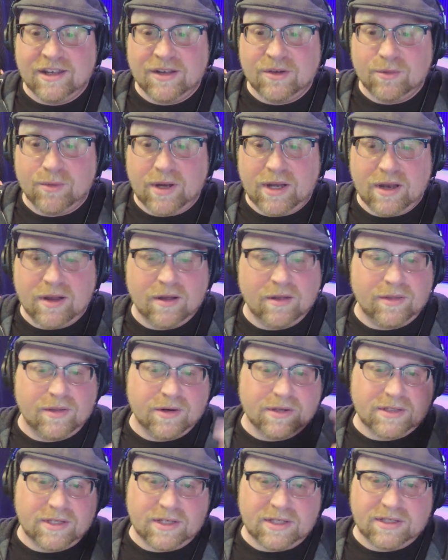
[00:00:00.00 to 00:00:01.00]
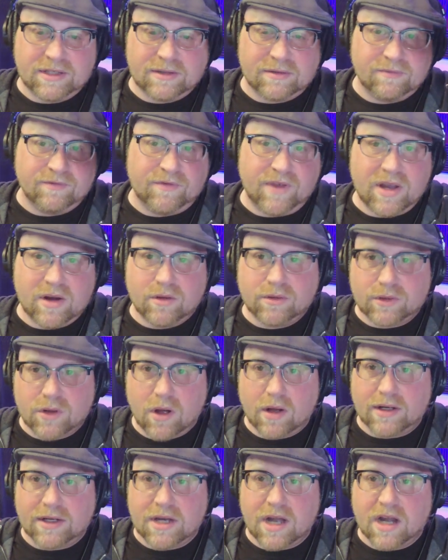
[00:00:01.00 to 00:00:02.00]
We do there's these vehicles
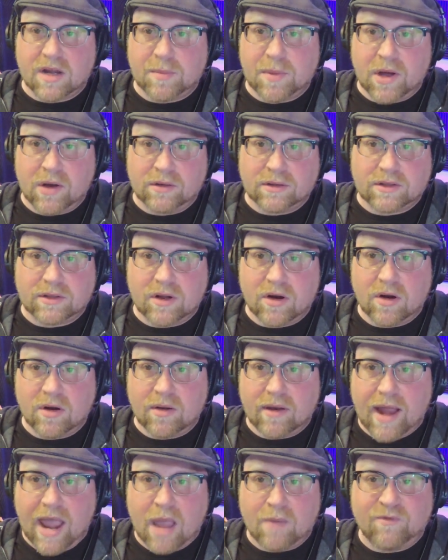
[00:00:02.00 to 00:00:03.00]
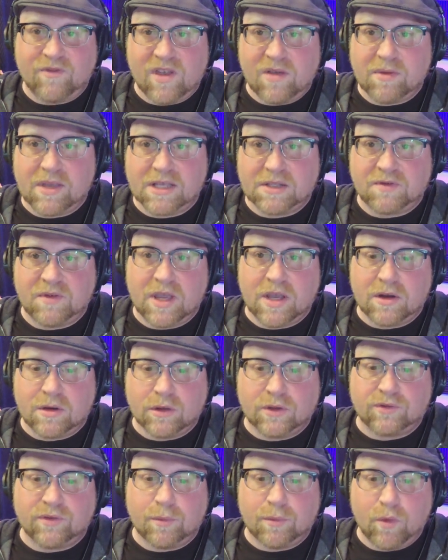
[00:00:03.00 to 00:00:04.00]
called duck boats. They're mm-hmm. amphibious mm-hmm.
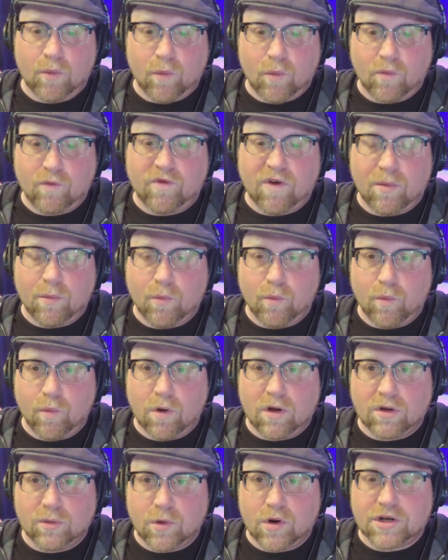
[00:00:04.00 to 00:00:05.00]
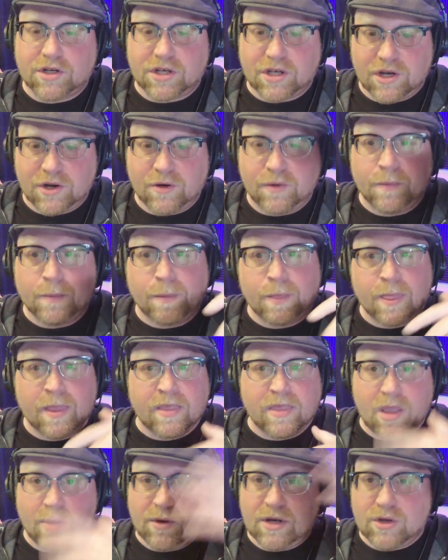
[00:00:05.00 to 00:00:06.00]
vehicles from the yeah, from World War II
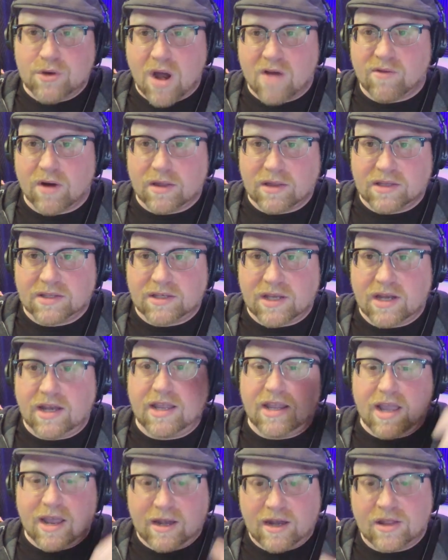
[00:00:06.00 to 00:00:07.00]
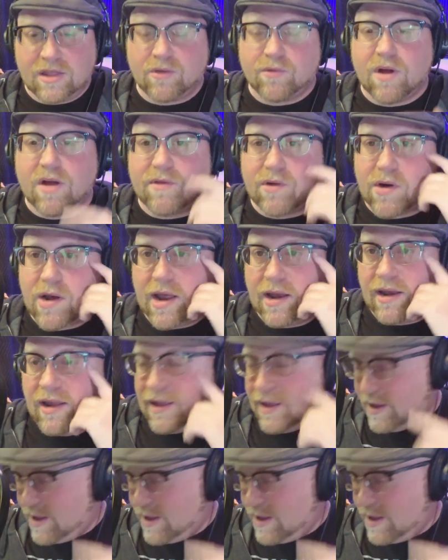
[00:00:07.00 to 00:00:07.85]
we and we drive around the city and in the river in